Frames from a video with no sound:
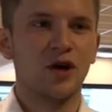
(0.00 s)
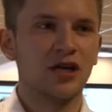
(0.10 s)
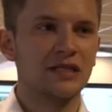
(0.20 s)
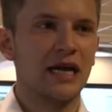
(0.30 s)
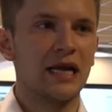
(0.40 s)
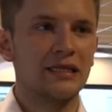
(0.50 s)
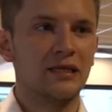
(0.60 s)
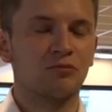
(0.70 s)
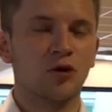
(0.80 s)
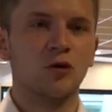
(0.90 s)
Honours
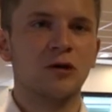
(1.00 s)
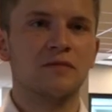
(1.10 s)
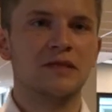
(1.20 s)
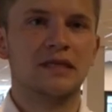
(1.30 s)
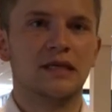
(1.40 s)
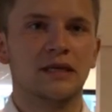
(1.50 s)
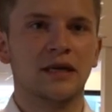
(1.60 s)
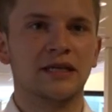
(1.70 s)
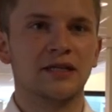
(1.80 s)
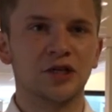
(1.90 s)
Talented program is
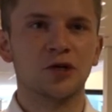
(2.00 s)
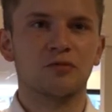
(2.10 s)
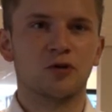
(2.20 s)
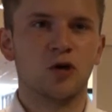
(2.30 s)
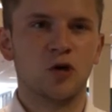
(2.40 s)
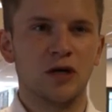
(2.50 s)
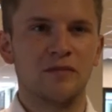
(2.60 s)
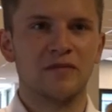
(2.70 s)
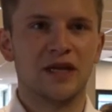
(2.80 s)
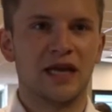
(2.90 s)
an additional
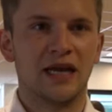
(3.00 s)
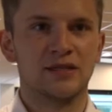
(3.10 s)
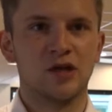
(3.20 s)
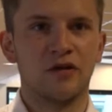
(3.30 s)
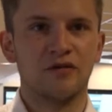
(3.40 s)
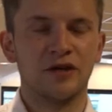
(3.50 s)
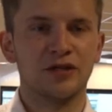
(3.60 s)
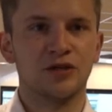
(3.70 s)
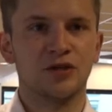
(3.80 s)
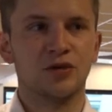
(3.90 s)
program that gets
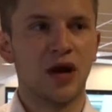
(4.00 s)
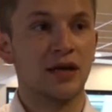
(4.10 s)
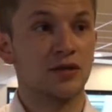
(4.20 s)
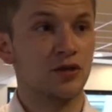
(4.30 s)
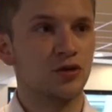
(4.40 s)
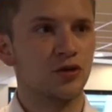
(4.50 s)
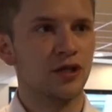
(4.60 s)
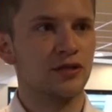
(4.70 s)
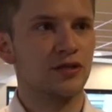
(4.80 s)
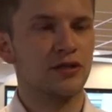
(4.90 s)
offered to Hanze
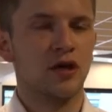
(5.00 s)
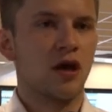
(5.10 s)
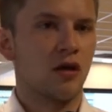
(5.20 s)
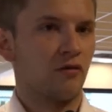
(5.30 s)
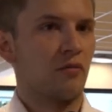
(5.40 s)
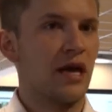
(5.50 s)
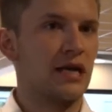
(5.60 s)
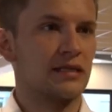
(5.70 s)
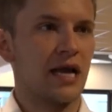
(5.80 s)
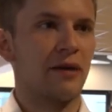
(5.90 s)
students, for me
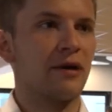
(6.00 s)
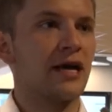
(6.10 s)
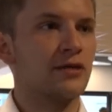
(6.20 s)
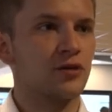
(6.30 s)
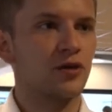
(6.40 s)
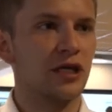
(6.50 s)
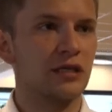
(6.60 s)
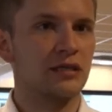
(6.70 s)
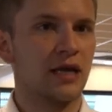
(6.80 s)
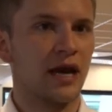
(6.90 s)
as an IBS
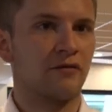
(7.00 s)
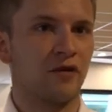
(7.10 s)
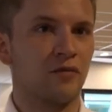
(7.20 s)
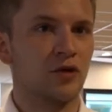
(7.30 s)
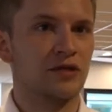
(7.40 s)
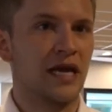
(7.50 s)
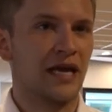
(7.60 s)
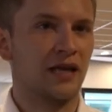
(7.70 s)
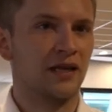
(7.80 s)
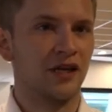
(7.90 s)
student, from your
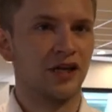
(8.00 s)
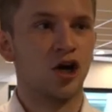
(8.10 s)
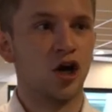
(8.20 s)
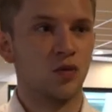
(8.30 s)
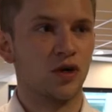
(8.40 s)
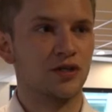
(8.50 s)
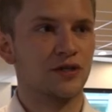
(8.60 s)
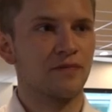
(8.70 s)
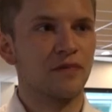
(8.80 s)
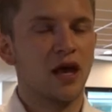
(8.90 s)
second year
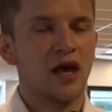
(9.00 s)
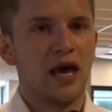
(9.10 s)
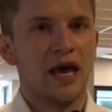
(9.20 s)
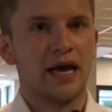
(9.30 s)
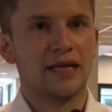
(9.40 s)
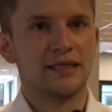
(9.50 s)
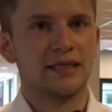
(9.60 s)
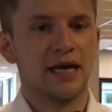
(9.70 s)
onwards. And